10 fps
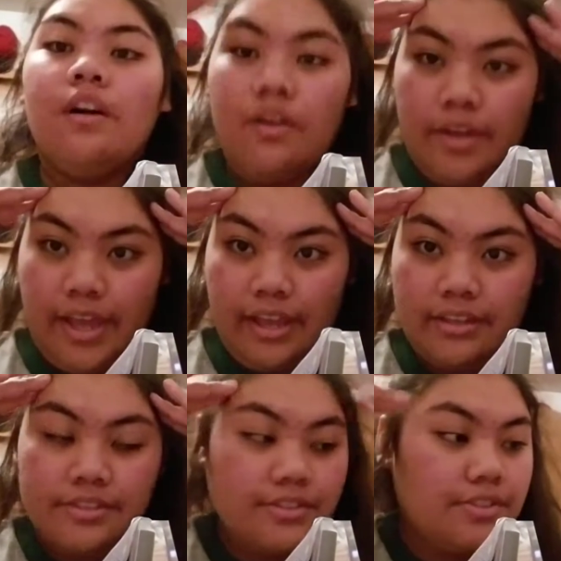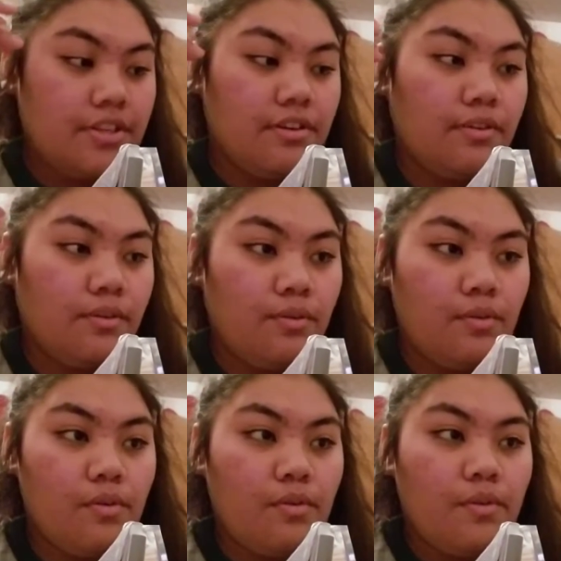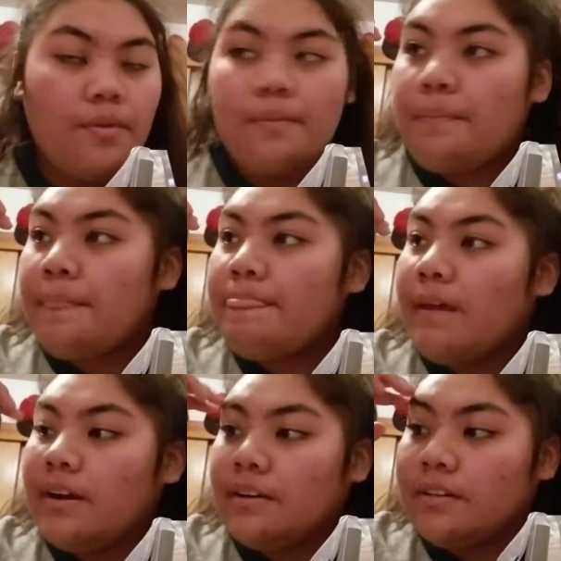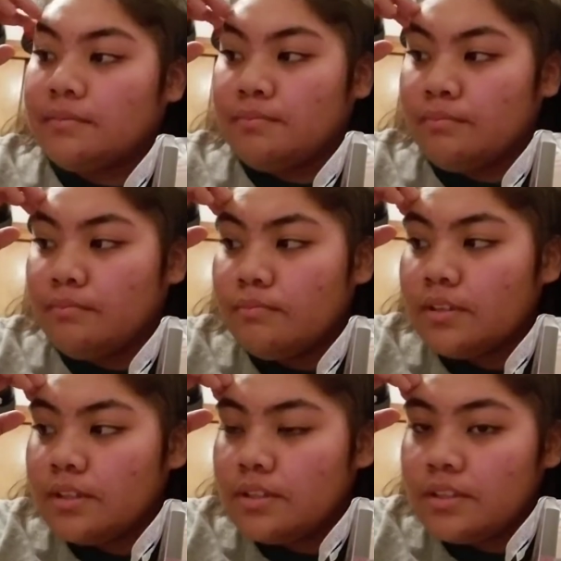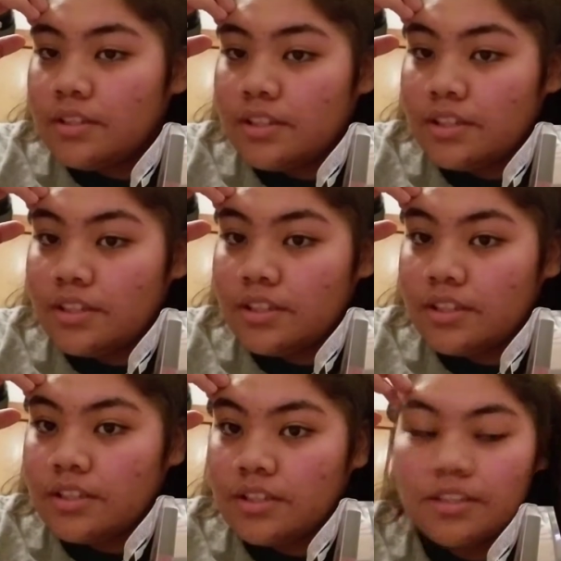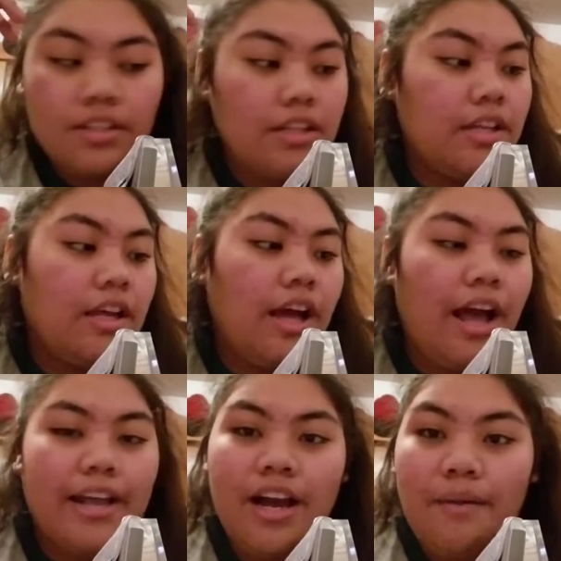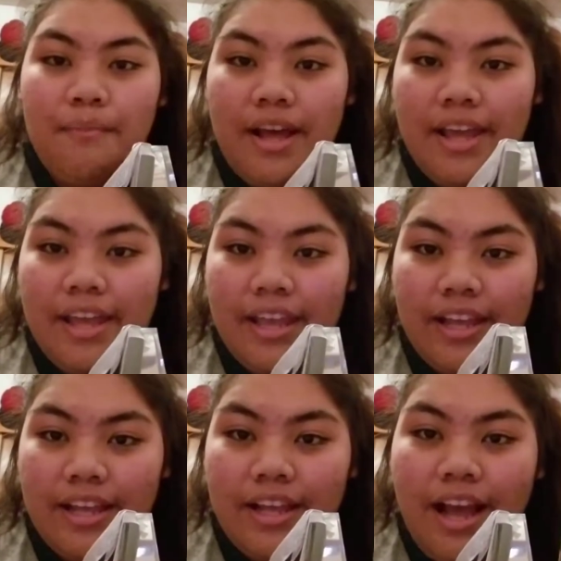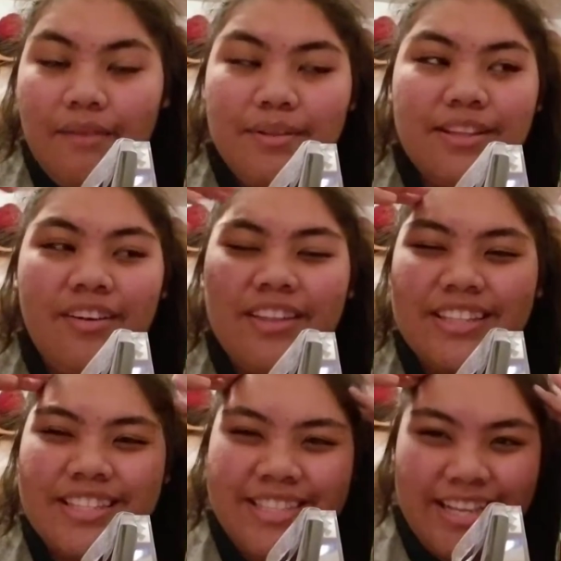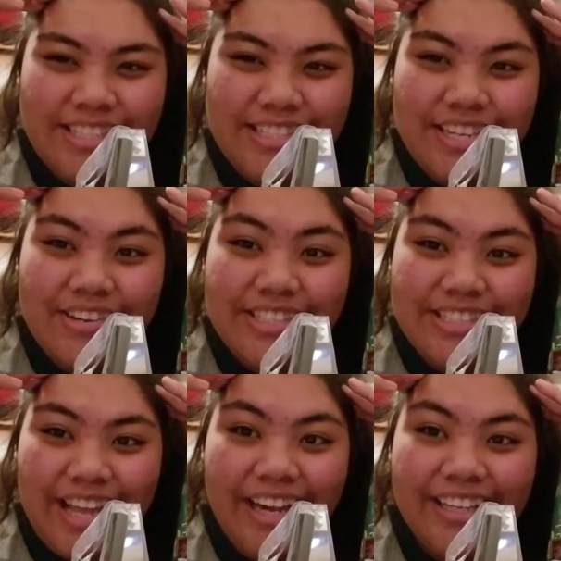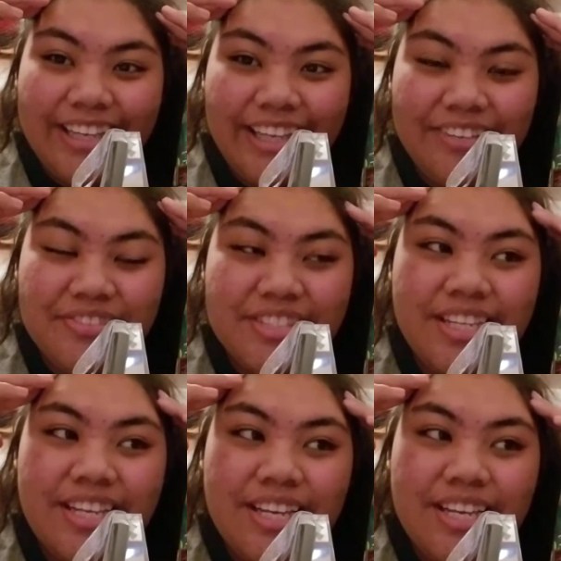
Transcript: Okay, so I got I've been calling this like Secret Santa gifts,